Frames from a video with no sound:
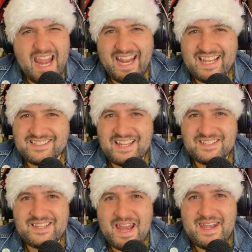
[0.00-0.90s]
And I guess
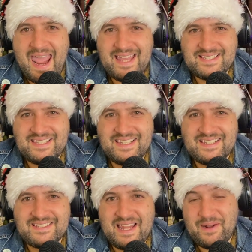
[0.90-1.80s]
that's that
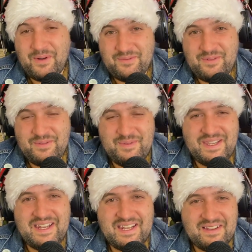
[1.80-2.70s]
nastiness that I want from the
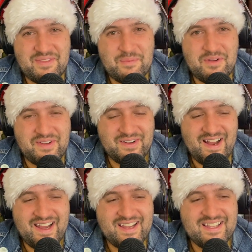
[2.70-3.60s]
beginning of the movie,
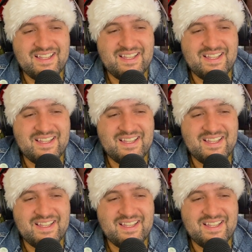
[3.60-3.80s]
right?